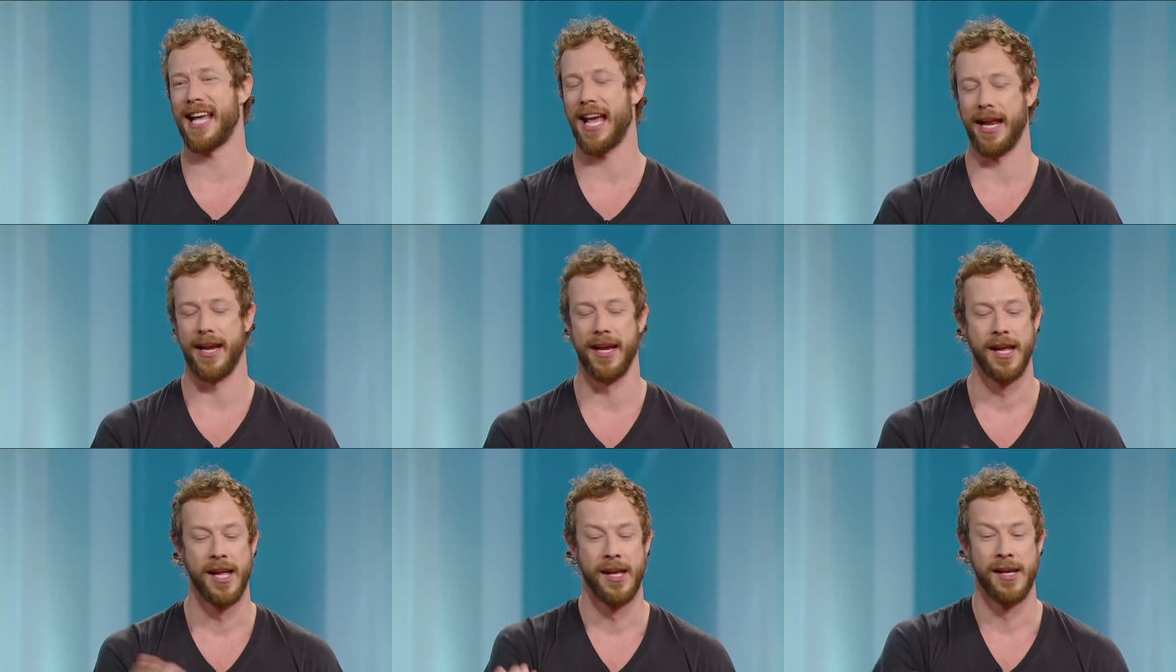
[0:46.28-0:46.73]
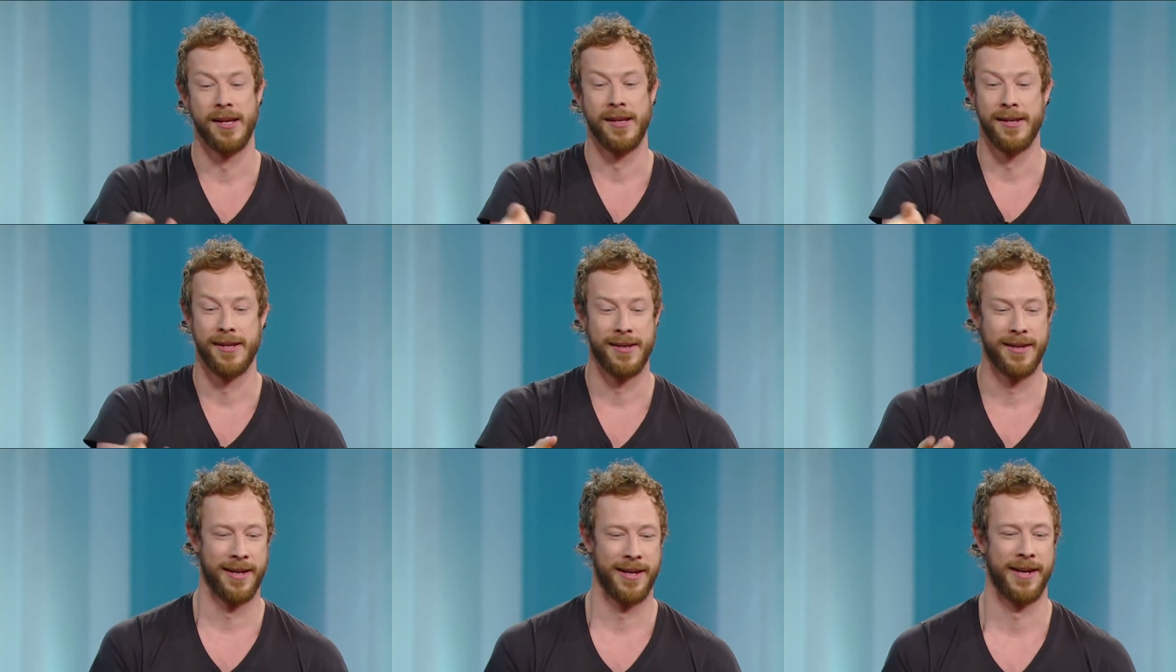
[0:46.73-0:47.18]
is that? Pretty
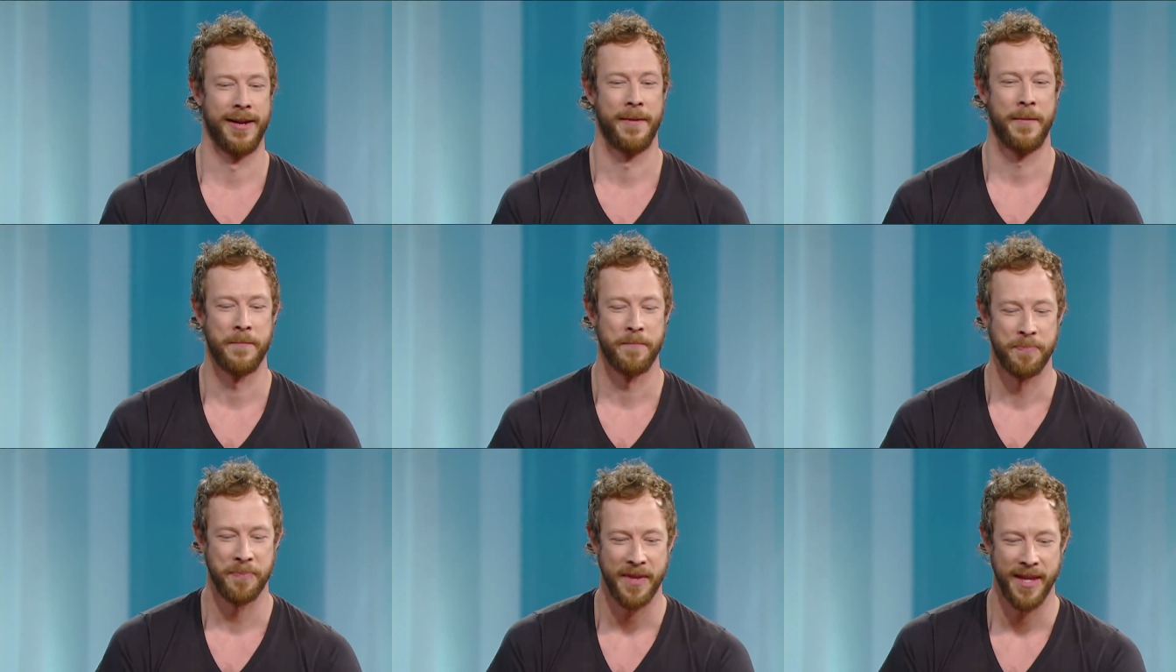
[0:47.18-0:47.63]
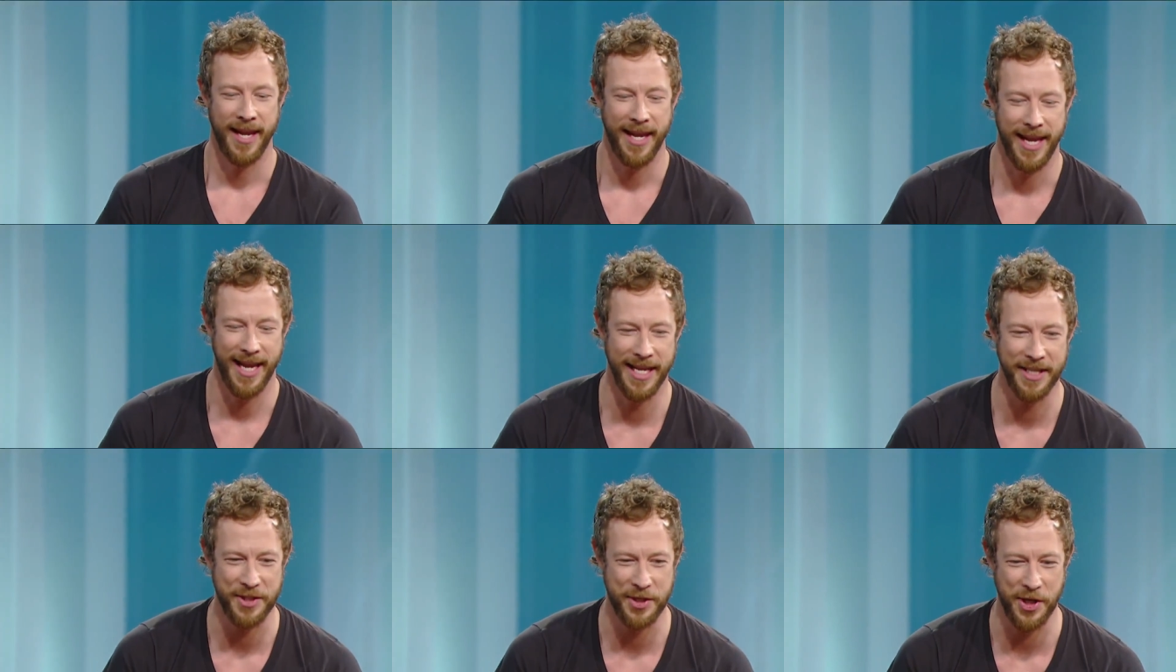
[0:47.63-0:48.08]
sad.
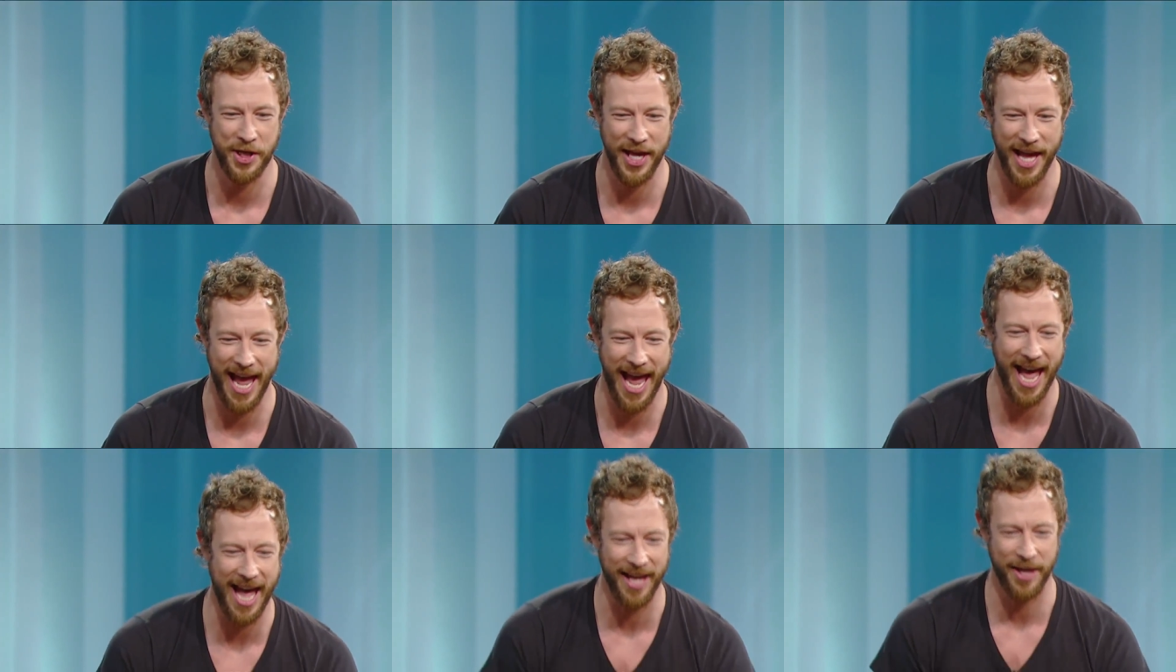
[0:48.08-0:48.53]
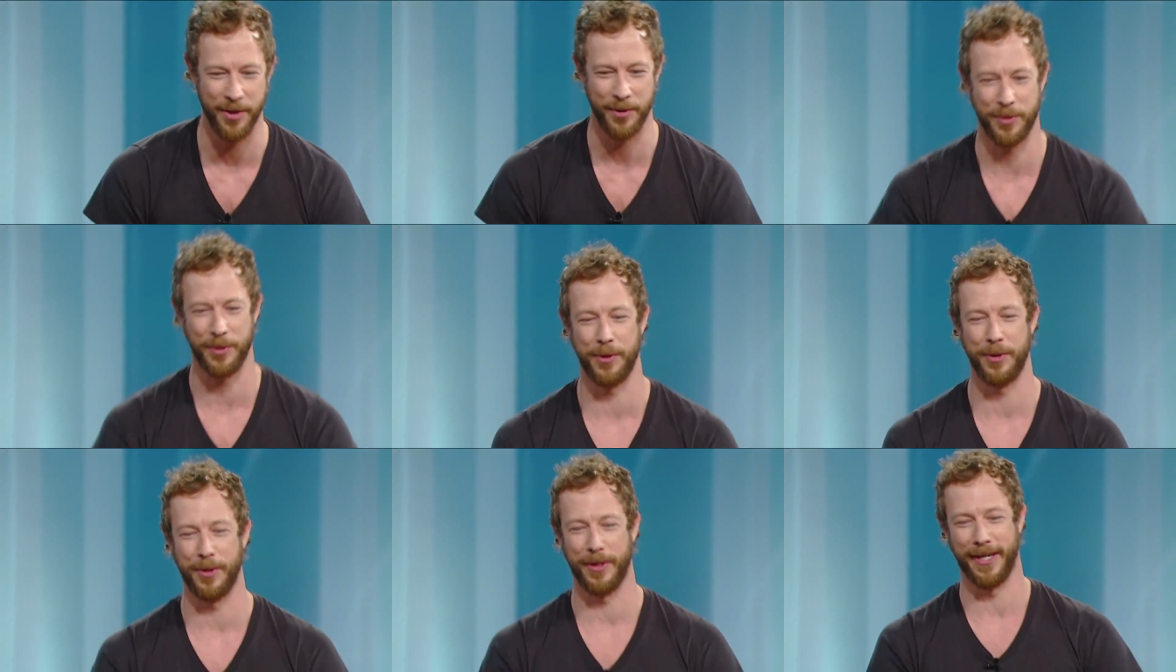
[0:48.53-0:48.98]
Hit to the head.
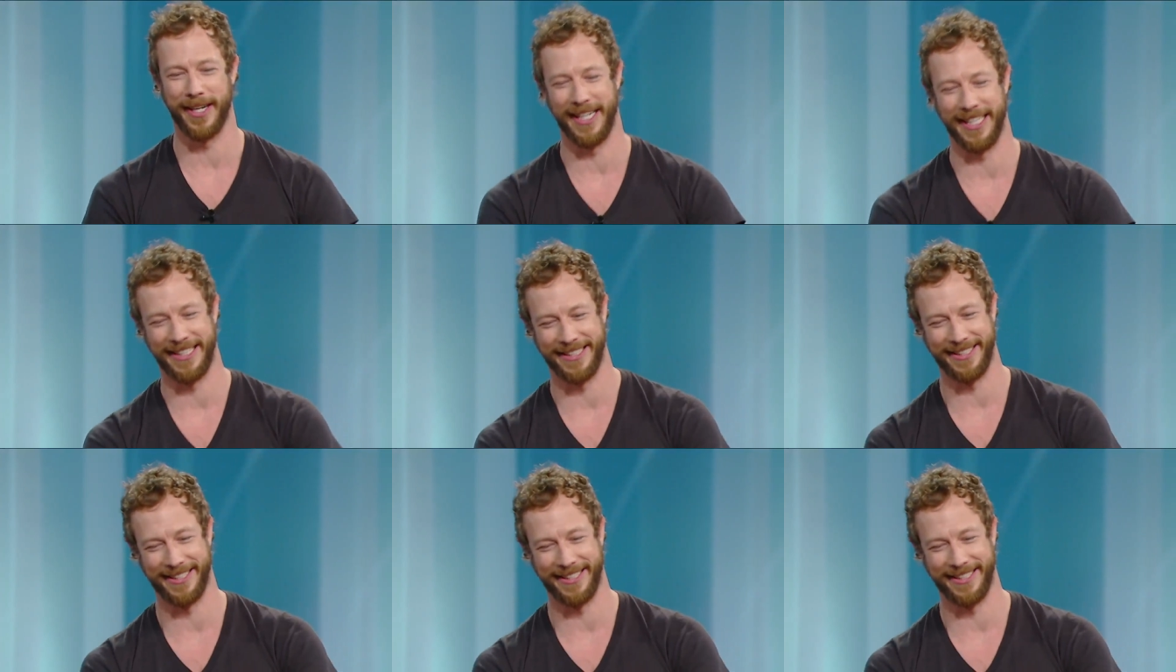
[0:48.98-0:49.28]
Ooh.